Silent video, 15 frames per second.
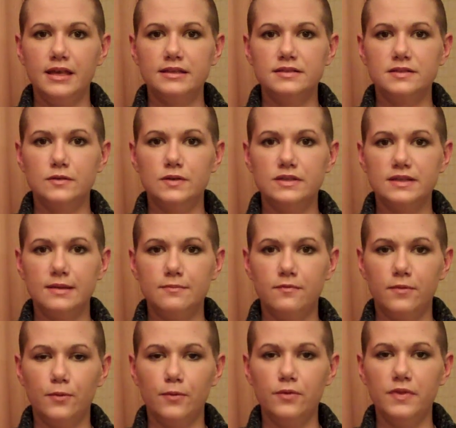as soon as I'm
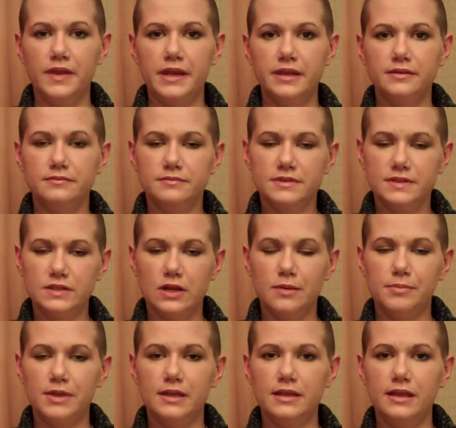full, then I
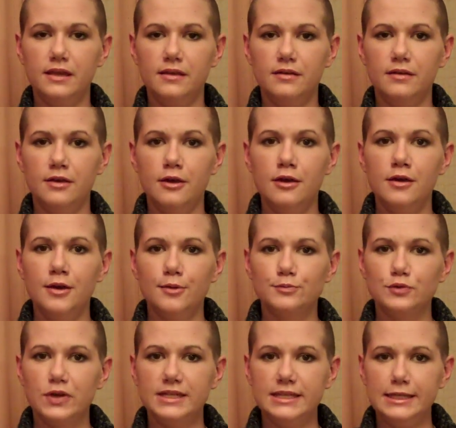stop eating. I'm
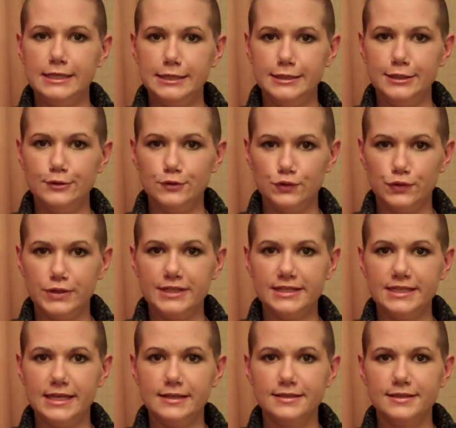trying to eat
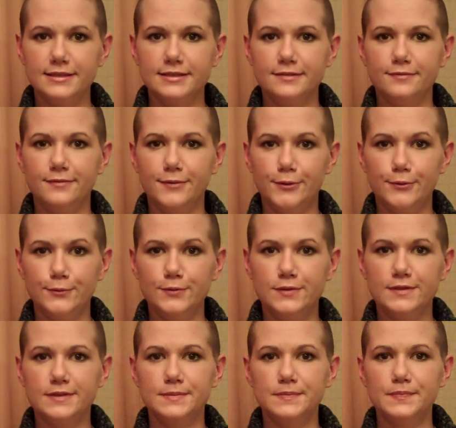nutrient-dense
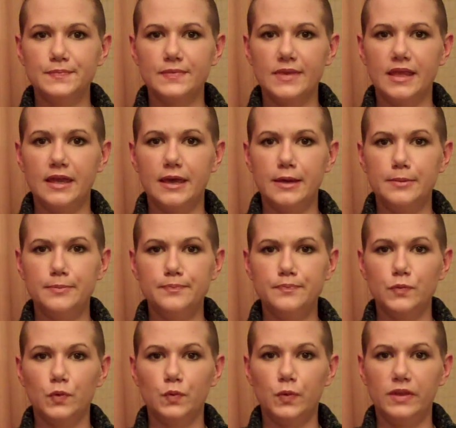foods.
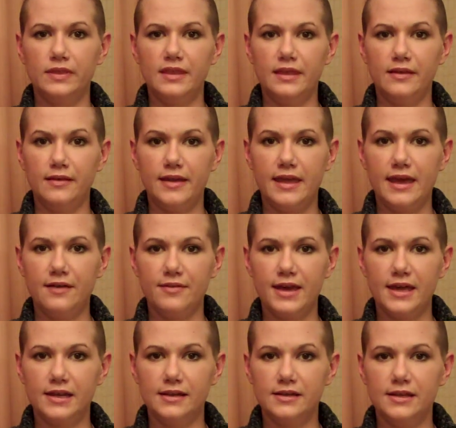One thing I have
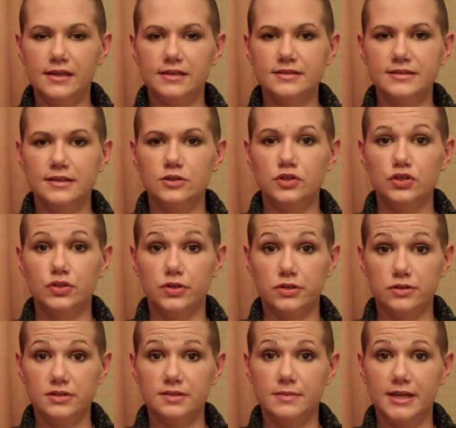added is
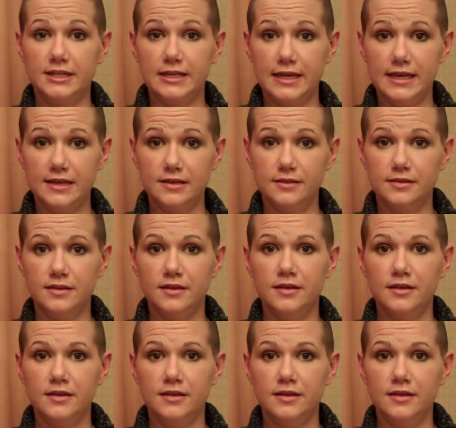Ensure to my diet,